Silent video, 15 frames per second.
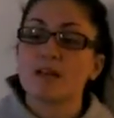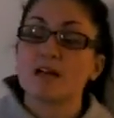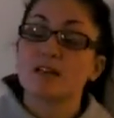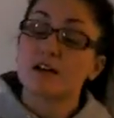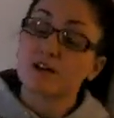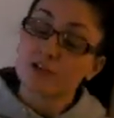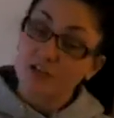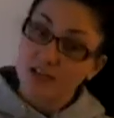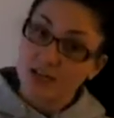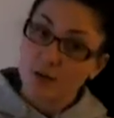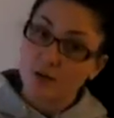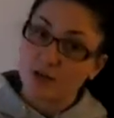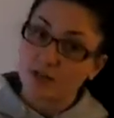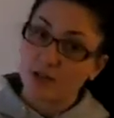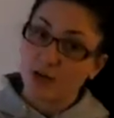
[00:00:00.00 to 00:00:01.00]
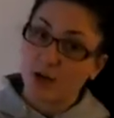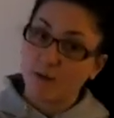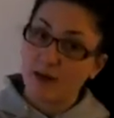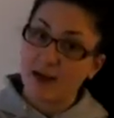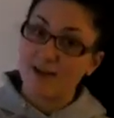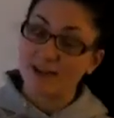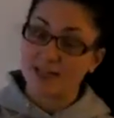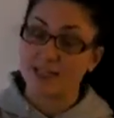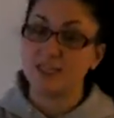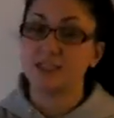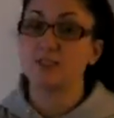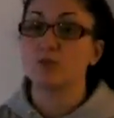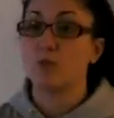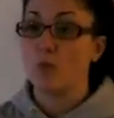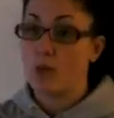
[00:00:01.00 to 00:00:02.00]
Another thing I want to talk about
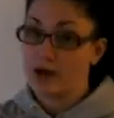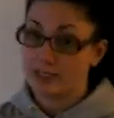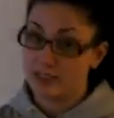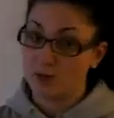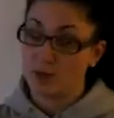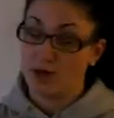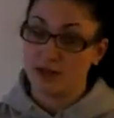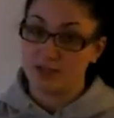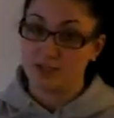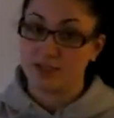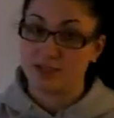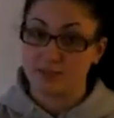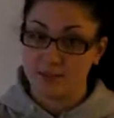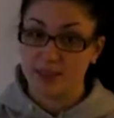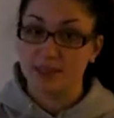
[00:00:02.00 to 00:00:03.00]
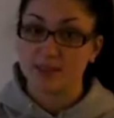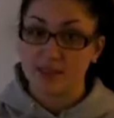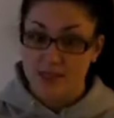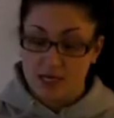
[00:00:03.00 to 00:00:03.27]
is wastewater treatment.